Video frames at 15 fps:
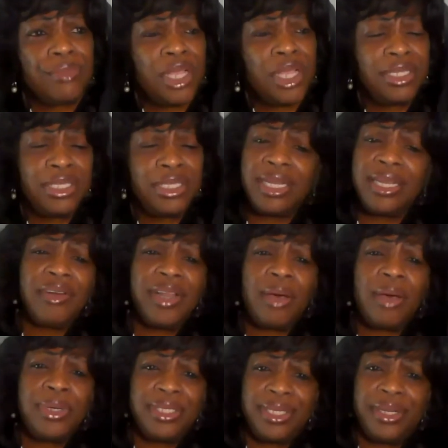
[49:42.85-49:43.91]
Because clearly I
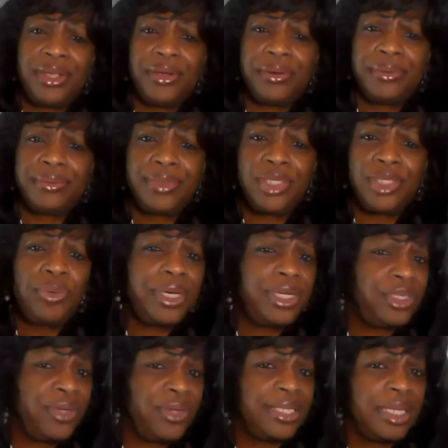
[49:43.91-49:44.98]
wasn't here. So what
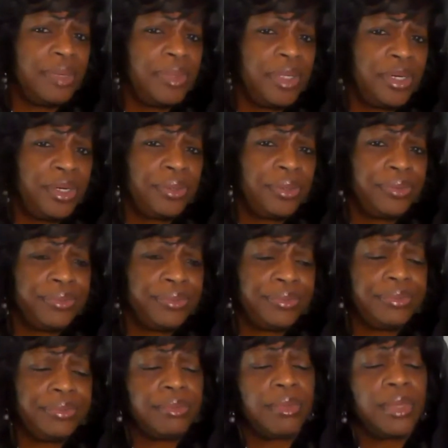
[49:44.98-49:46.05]
did you ask him to do?
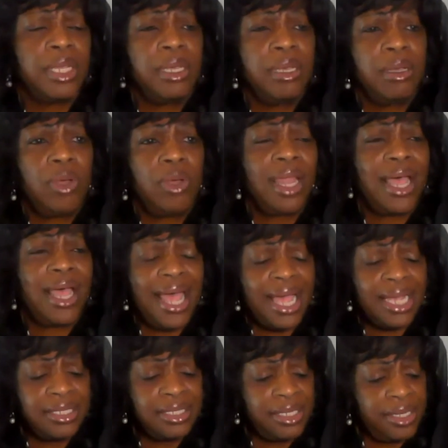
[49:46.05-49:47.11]
Well, I
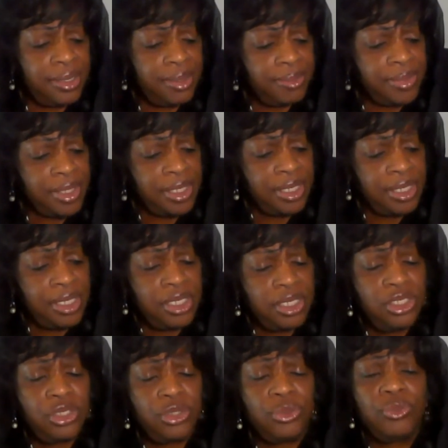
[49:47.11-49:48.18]
asked him
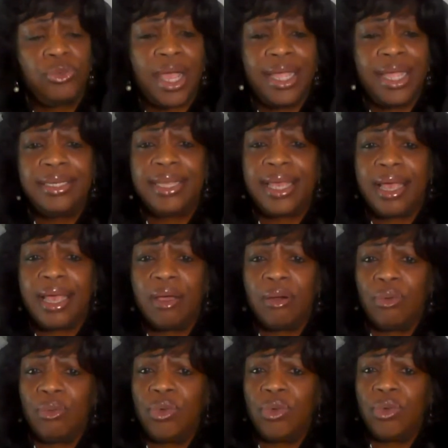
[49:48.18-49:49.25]
to write
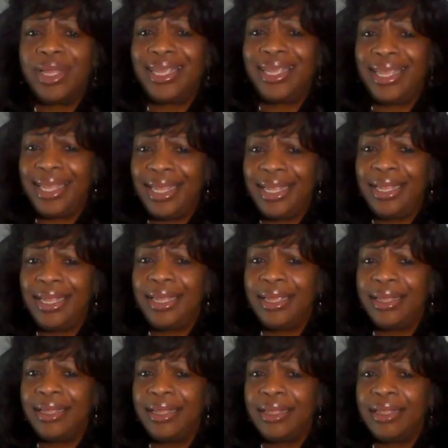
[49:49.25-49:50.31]
down what he
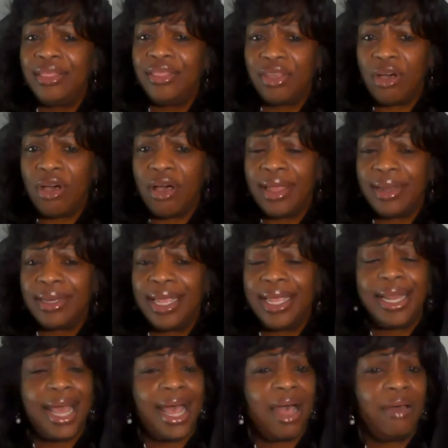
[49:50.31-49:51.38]
thought
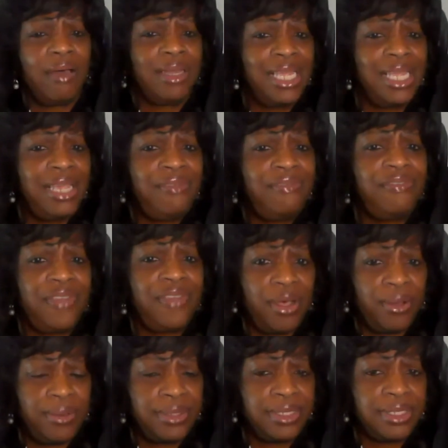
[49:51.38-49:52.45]
and how Lee
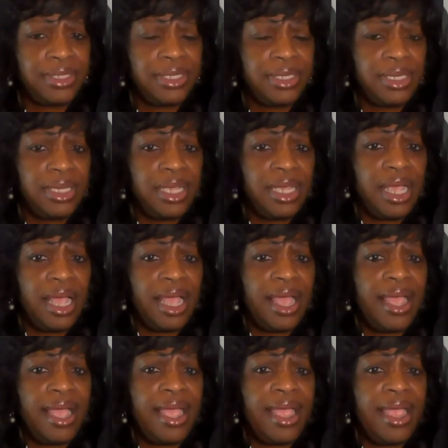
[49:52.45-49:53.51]
felt.
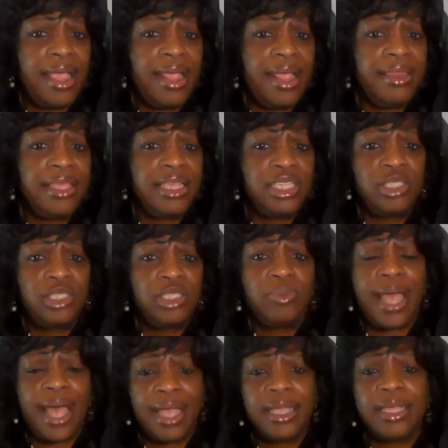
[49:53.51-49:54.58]
And this
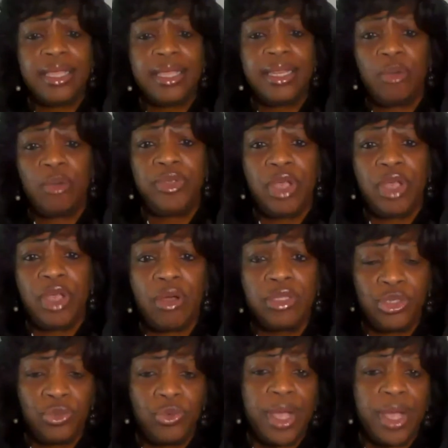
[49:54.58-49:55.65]
way I could help
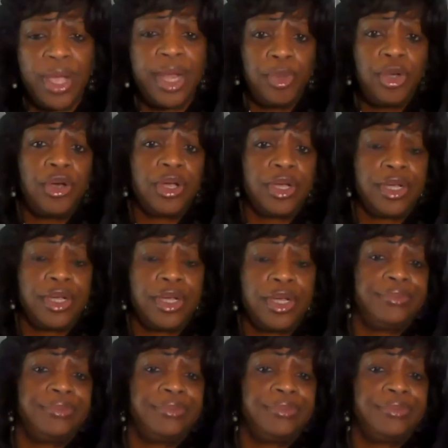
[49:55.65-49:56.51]
y'all to write a book.